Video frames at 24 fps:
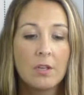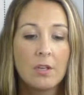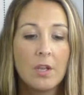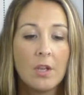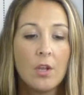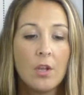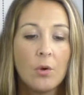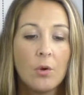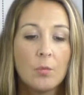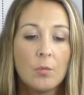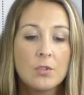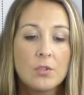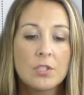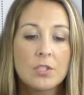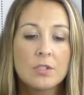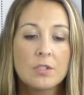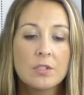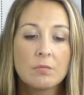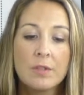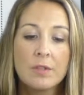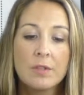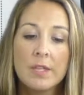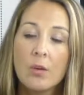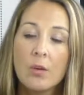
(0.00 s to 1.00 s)
which is a
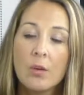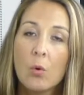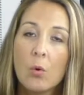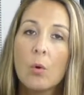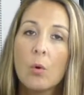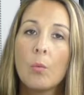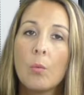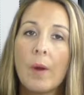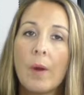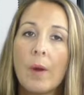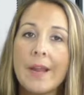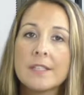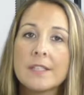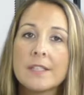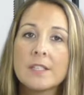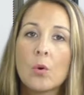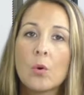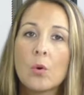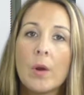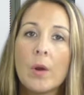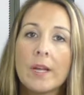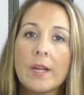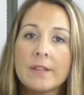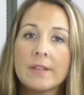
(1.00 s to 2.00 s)
really cool way to
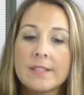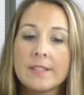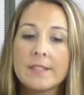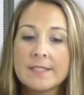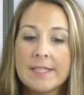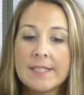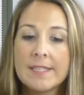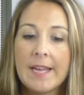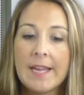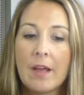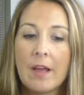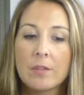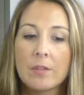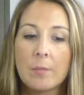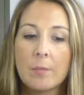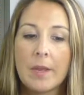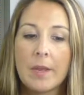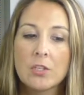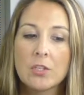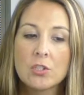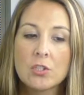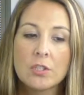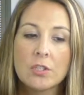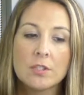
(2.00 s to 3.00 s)
quickly see how the
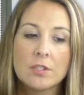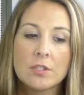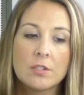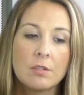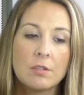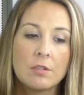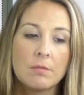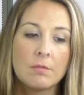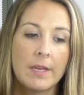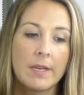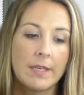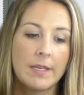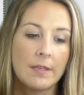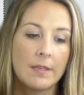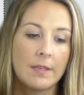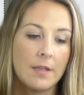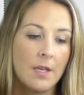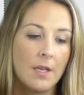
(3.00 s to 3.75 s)
patient is doing.